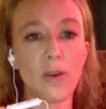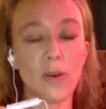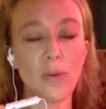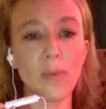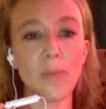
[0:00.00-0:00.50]

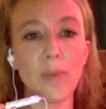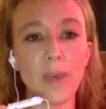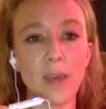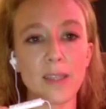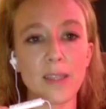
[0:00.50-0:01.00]
human
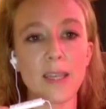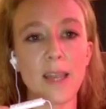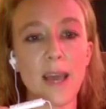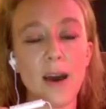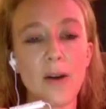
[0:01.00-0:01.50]
beings
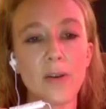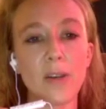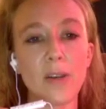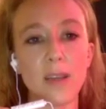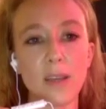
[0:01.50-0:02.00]
now
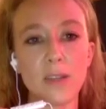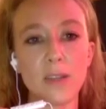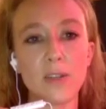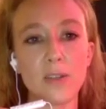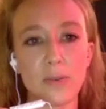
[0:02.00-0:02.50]
need
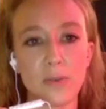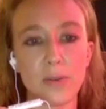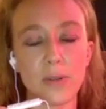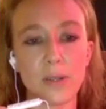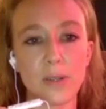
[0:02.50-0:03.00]

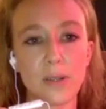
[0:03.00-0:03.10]
to